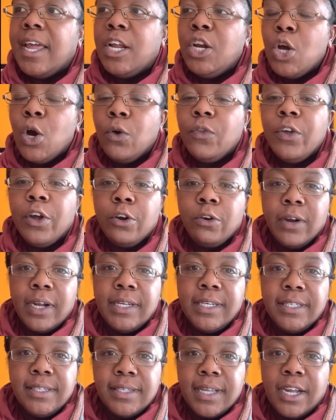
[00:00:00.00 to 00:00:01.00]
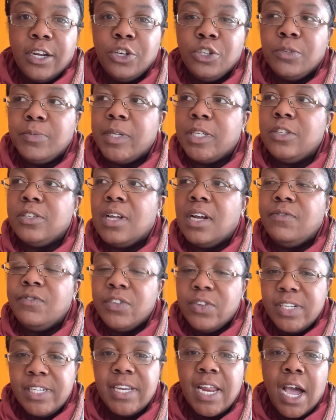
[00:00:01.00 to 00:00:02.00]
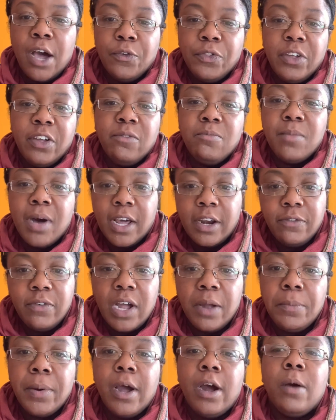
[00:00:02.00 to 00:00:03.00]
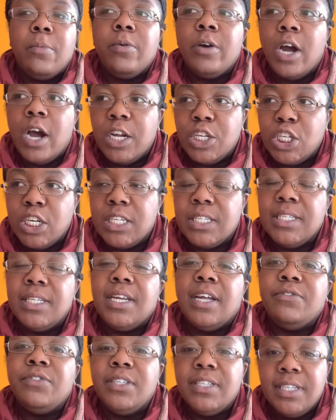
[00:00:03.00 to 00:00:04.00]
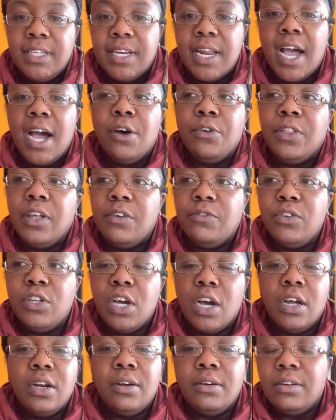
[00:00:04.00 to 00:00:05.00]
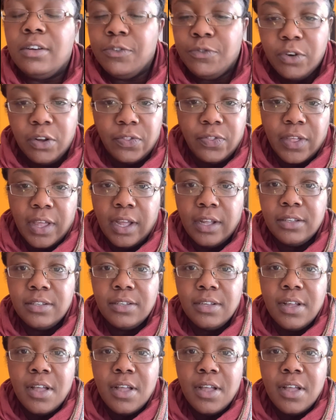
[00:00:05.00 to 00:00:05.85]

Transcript: know they're great designers because I've seen how they've modified projects and I've seen how they've done different things.